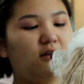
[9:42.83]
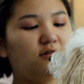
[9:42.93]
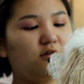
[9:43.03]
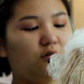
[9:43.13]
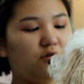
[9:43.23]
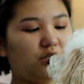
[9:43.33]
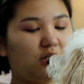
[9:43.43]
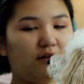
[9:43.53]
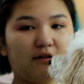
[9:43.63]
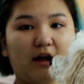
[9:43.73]
So
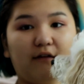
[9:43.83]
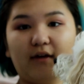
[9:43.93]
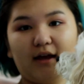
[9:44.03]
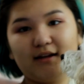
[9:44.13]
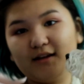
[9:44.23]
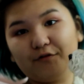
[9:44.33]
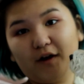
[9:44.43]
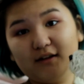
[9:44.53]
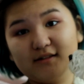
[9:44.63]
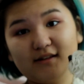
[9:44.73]
she doesn't have any
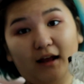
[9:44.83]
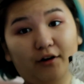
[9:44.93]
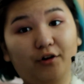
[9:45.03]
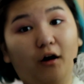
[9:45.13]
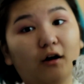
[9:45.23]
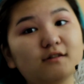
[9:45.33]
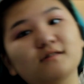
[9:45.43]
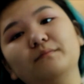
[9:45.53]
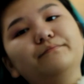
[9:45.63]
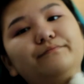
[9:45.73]
friends that are dogs.